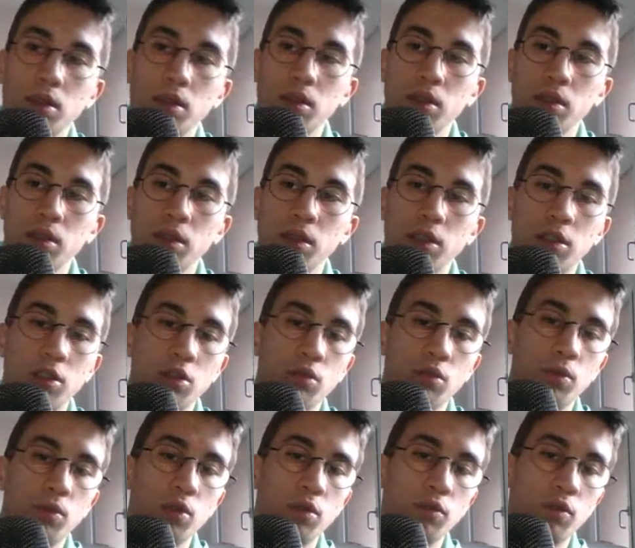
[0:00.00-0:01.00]
It's so
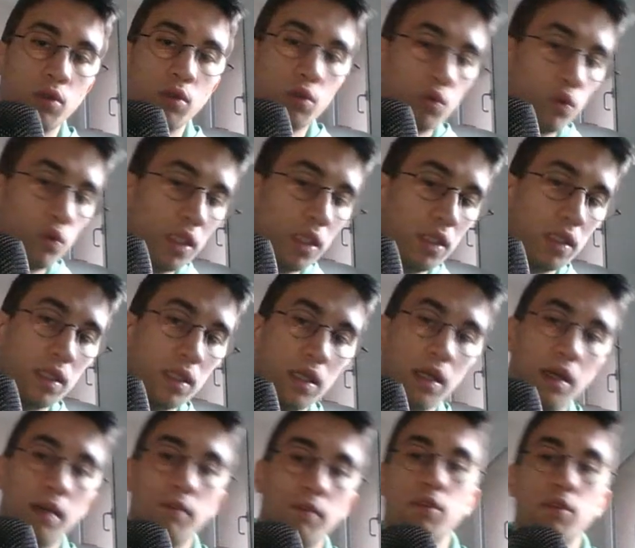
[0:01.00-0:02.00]
beautiful. Queen
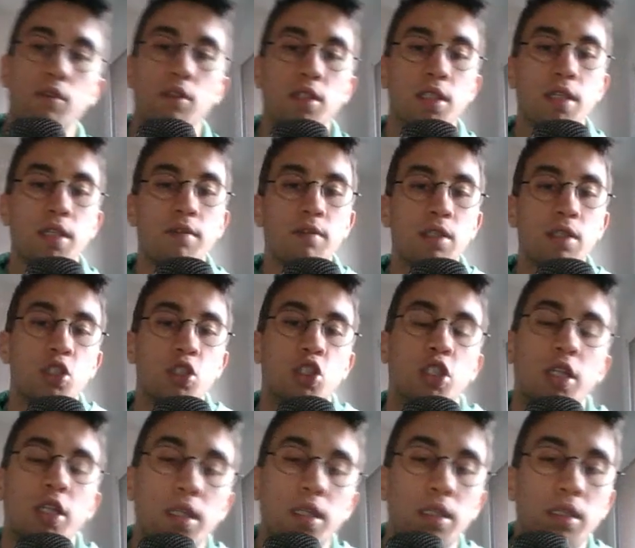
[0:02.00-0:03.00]
f7
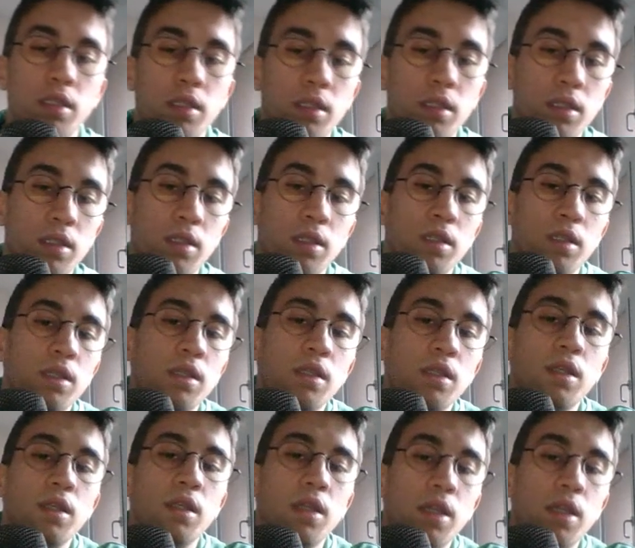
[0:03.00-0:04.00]
check,
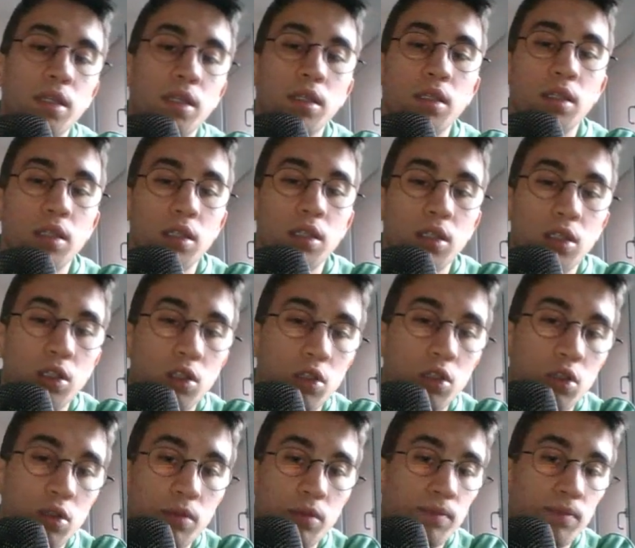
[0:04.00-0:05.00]
and
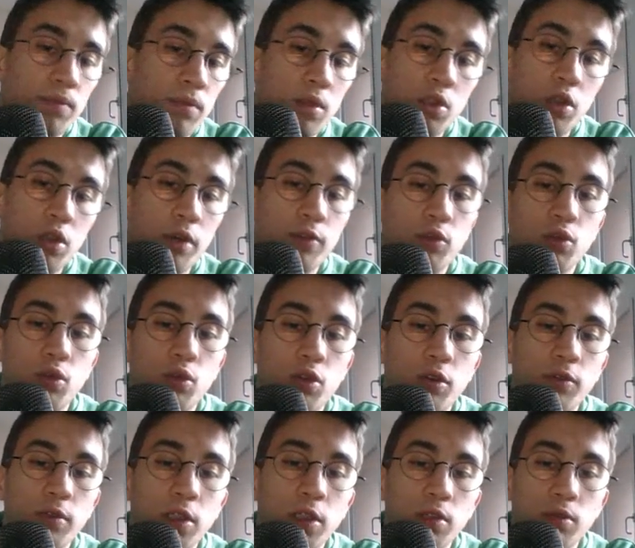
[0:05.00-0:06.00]
you have to
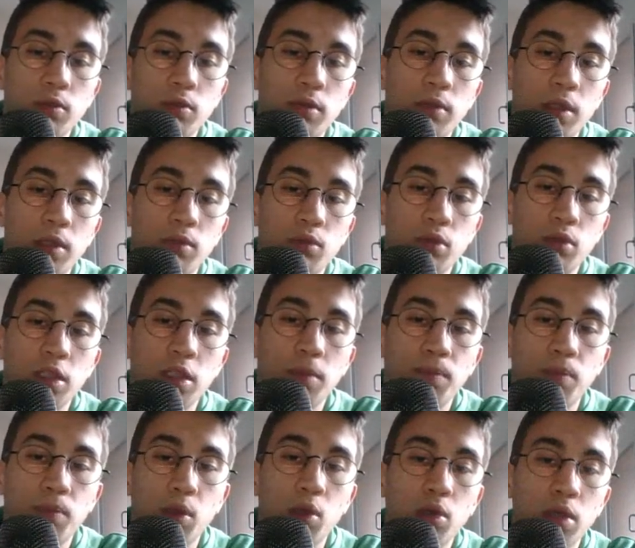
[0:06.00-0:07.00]
cover with the
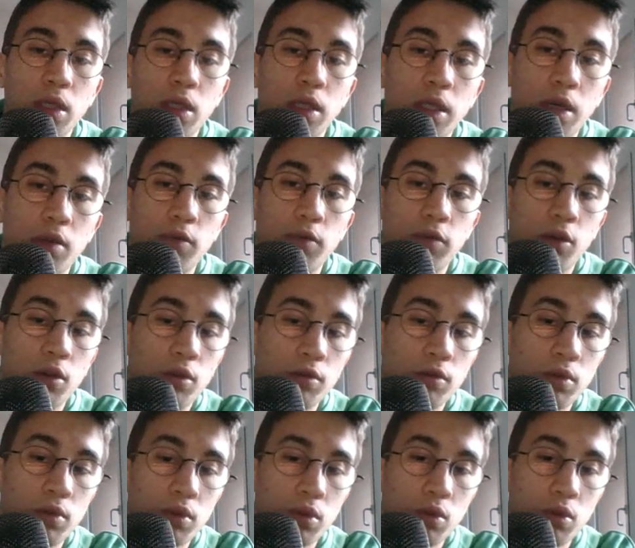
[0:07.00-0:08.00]
pawn, and now
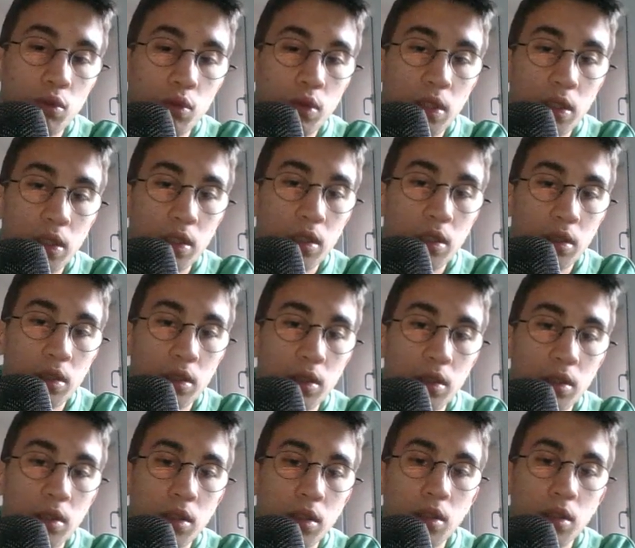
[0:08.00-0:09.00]
follows queen
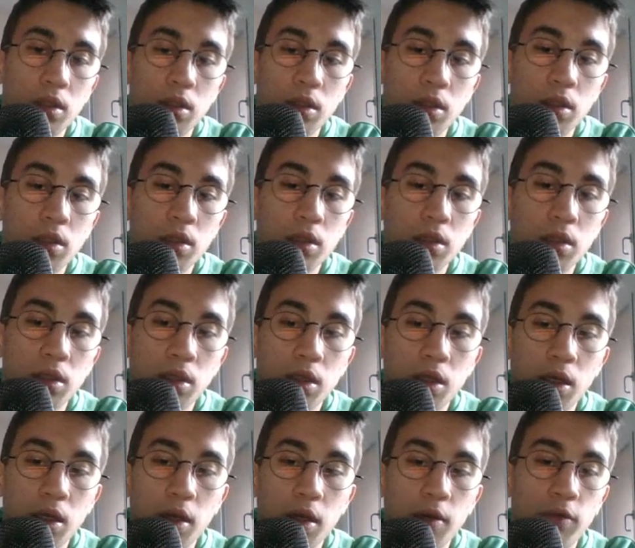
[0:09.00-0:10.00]

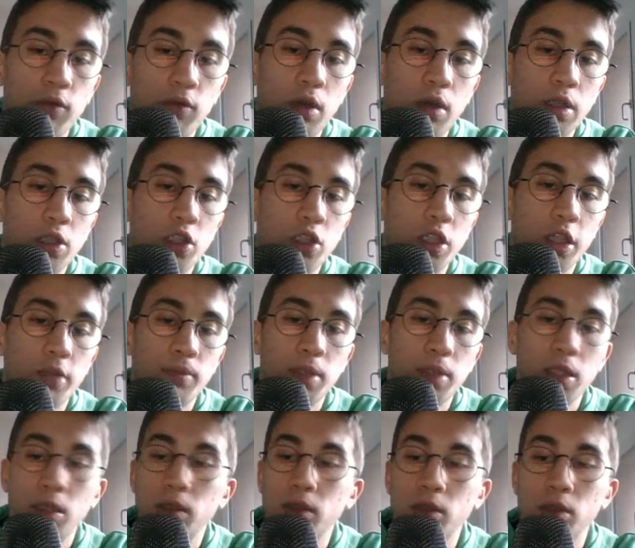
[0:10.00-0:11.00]
f1
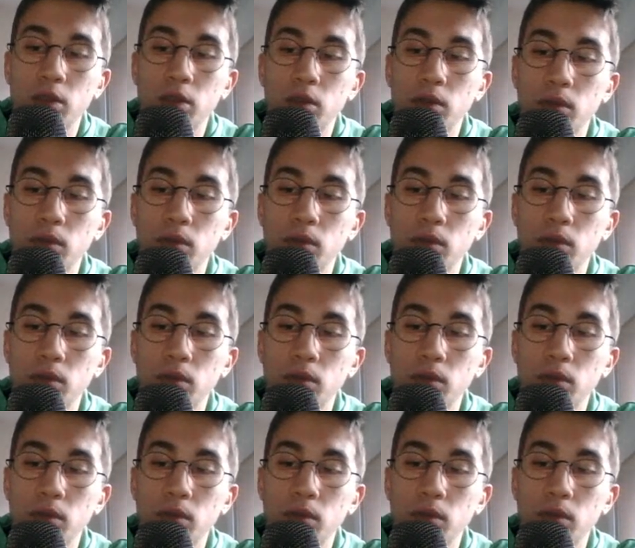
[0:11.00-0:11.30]
checkmate. So